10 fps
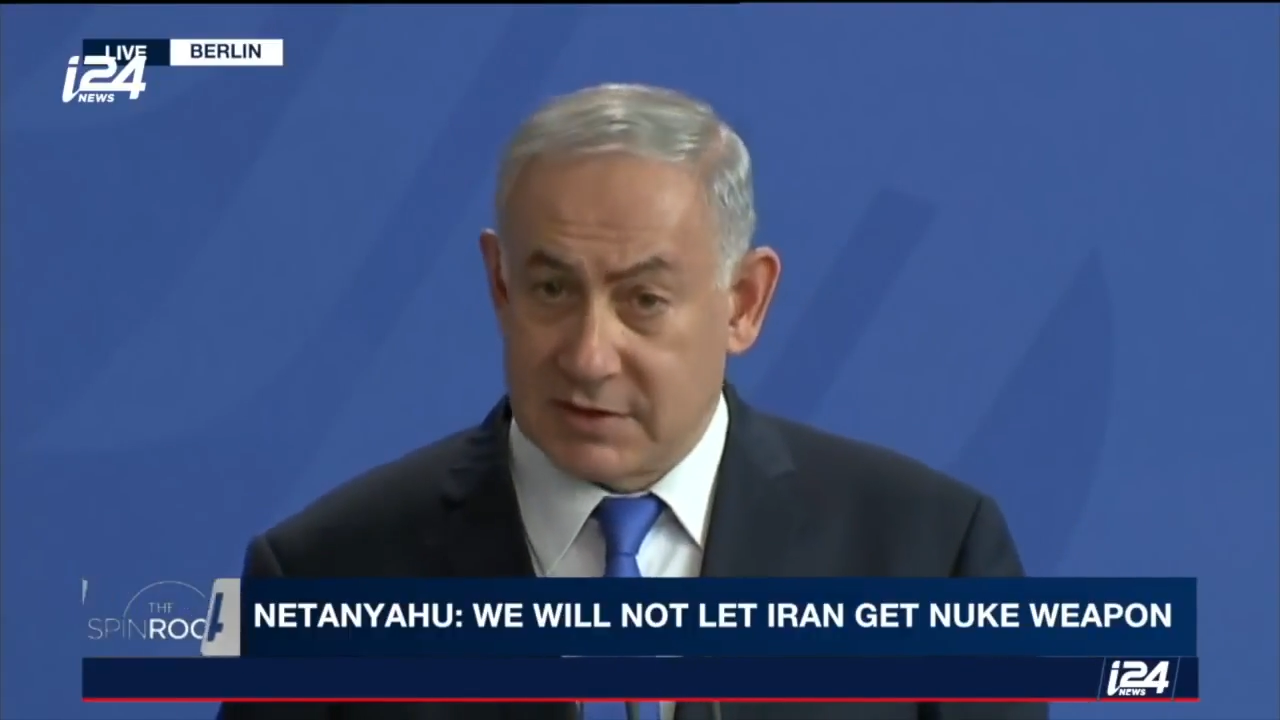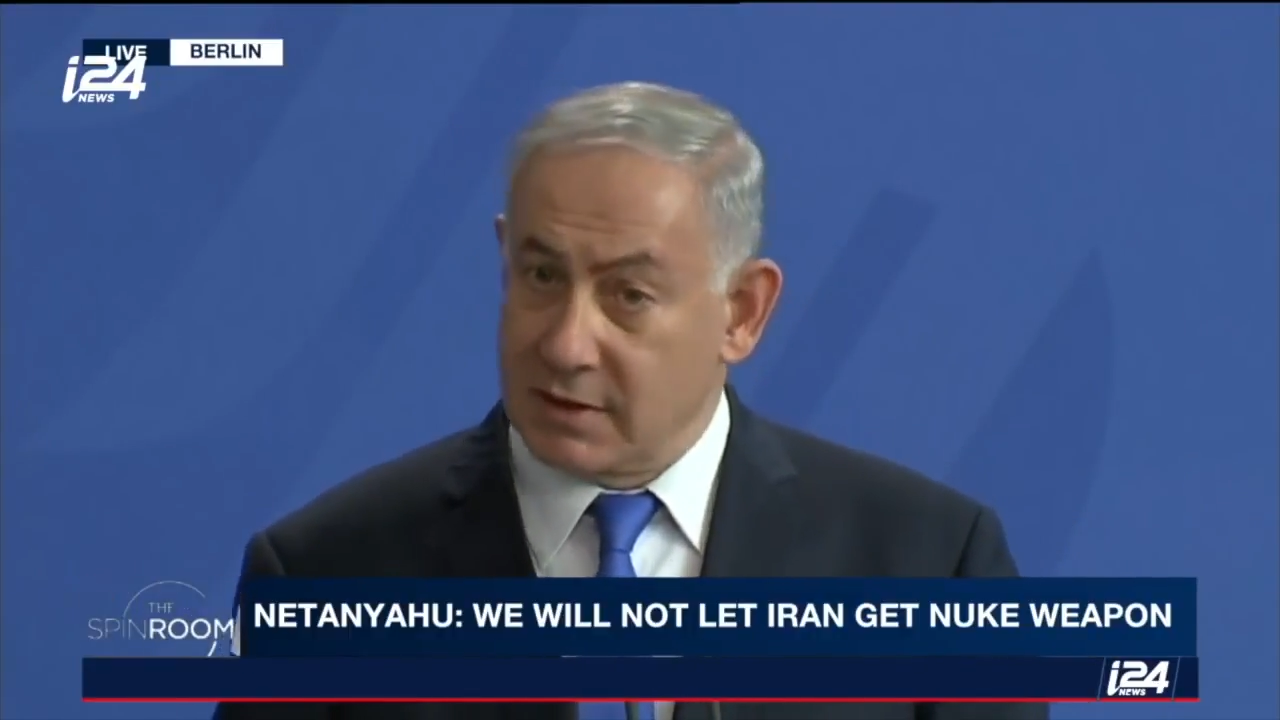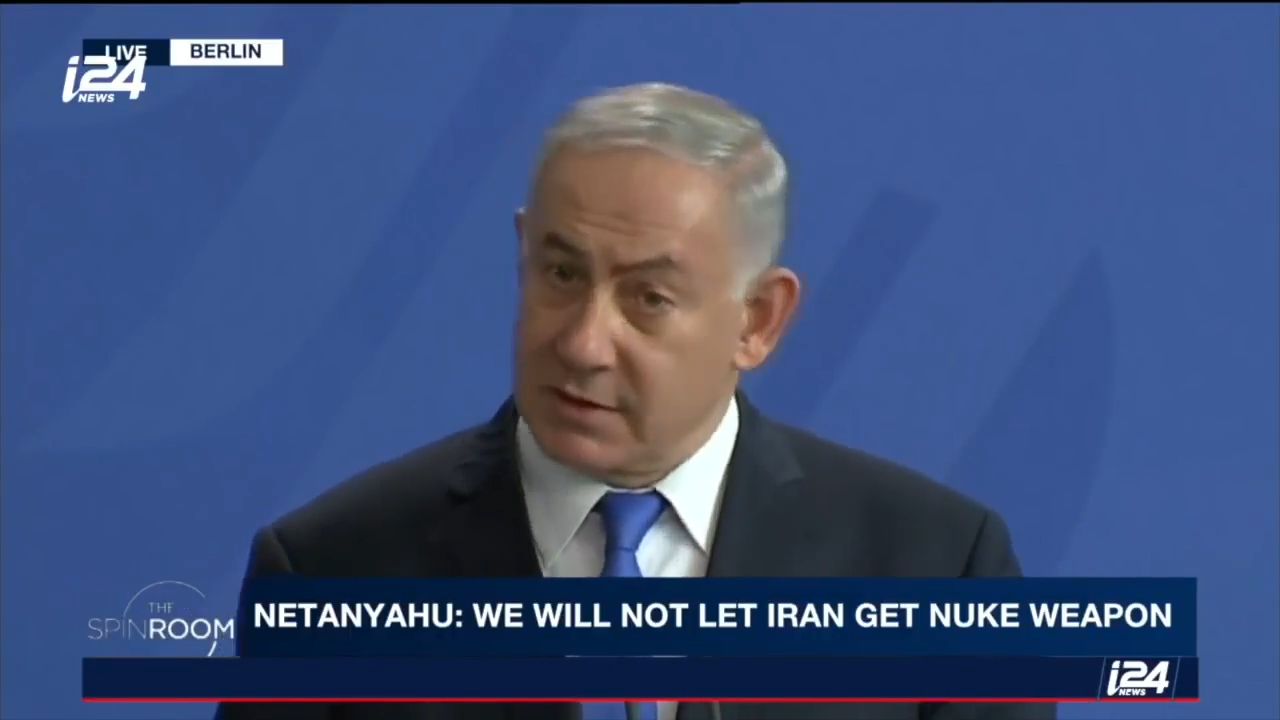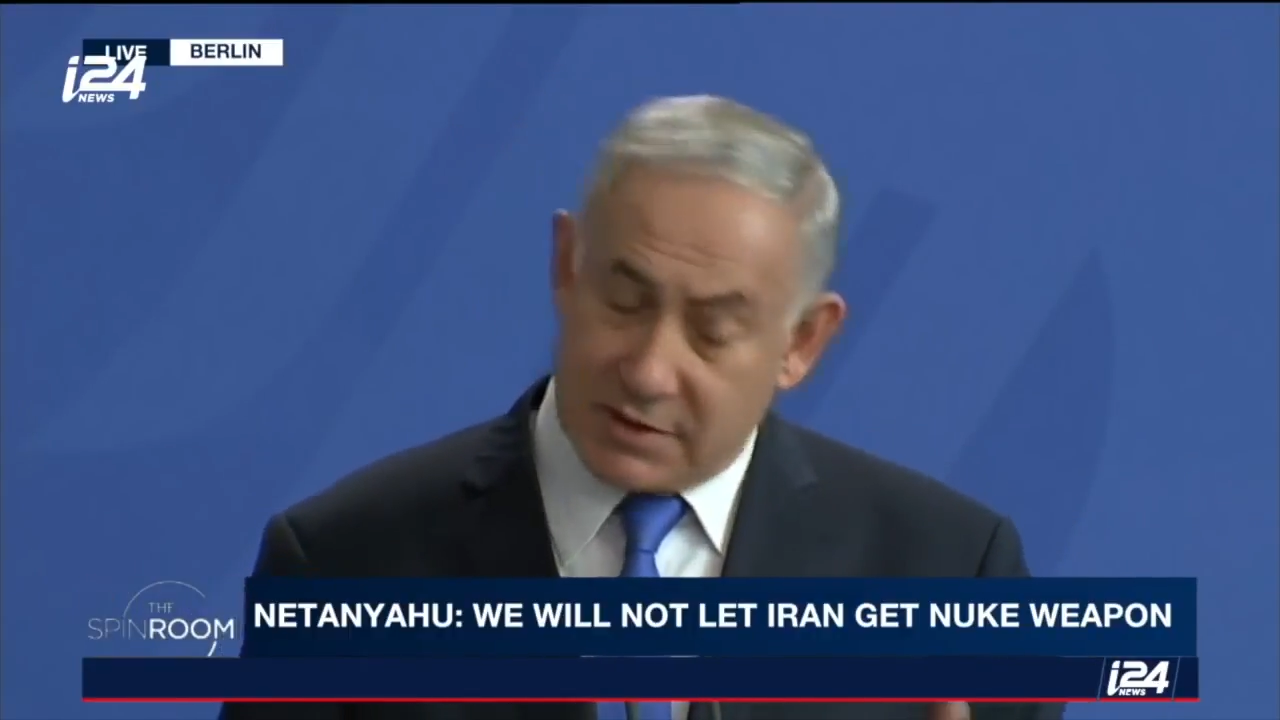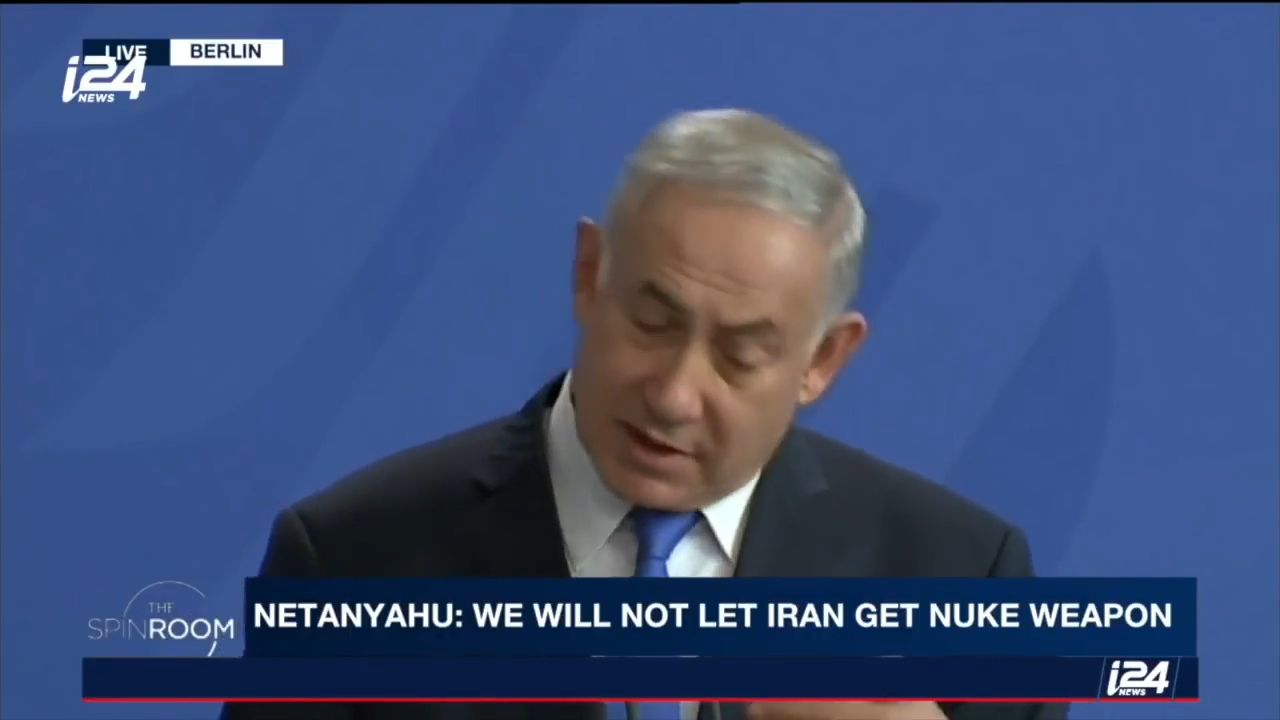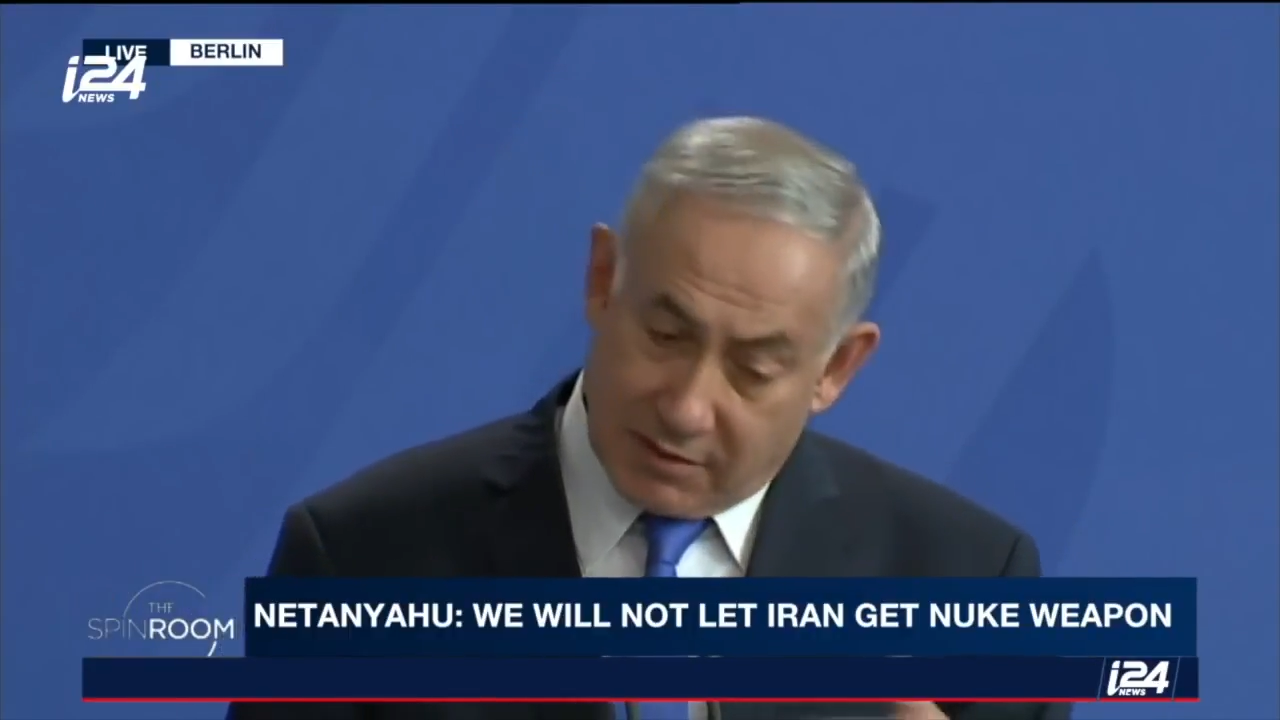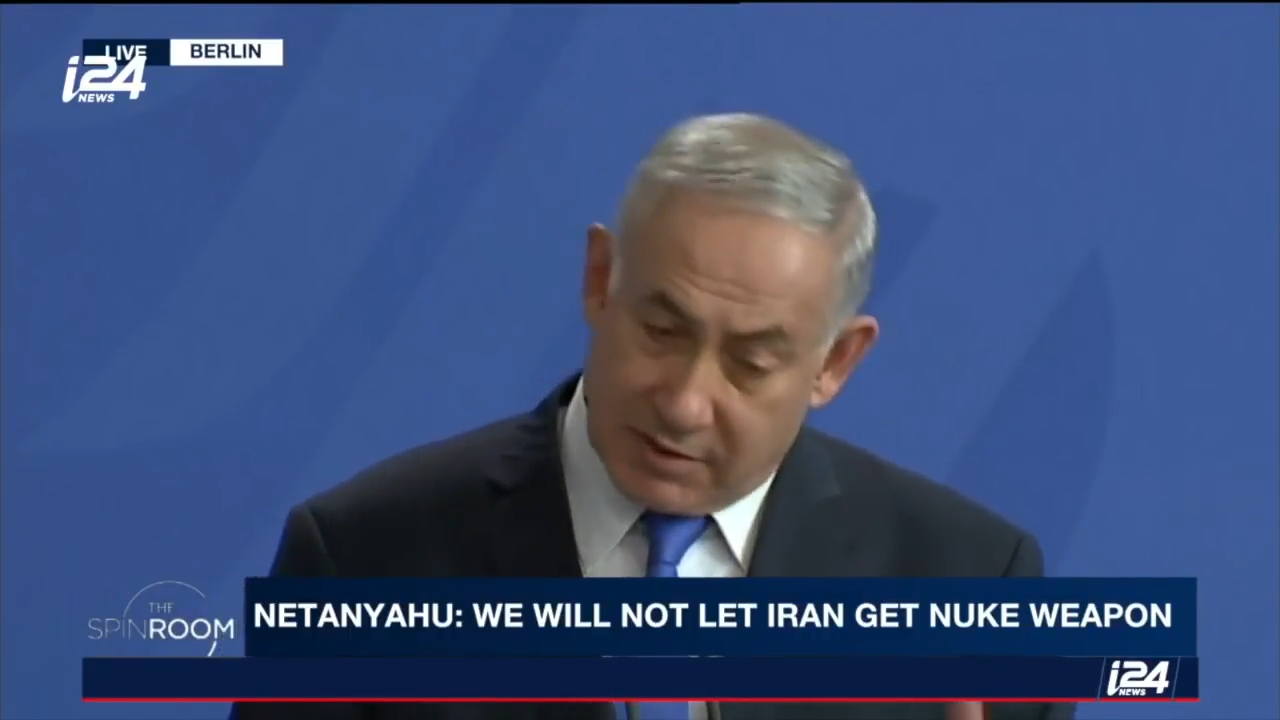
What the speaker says: resolution.